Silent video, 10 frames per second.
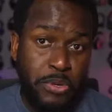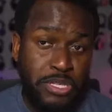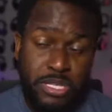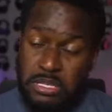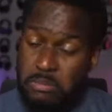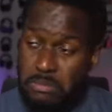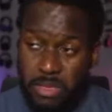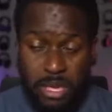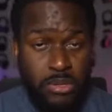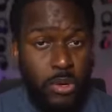ecosystem,
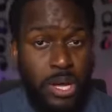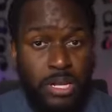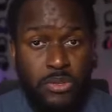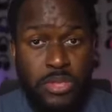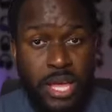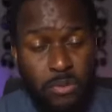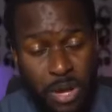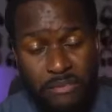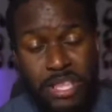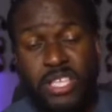then go ahead and do that.
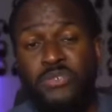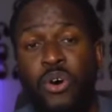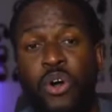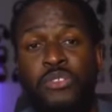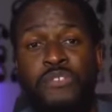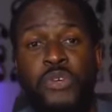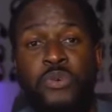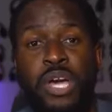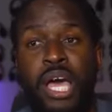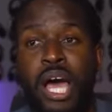We have links for all of
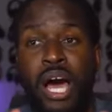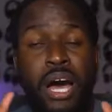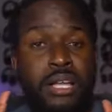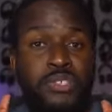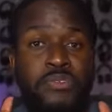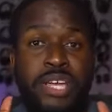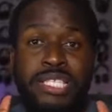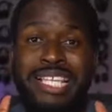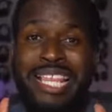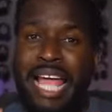you. Don't
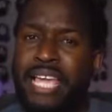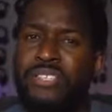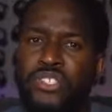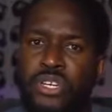forget to like and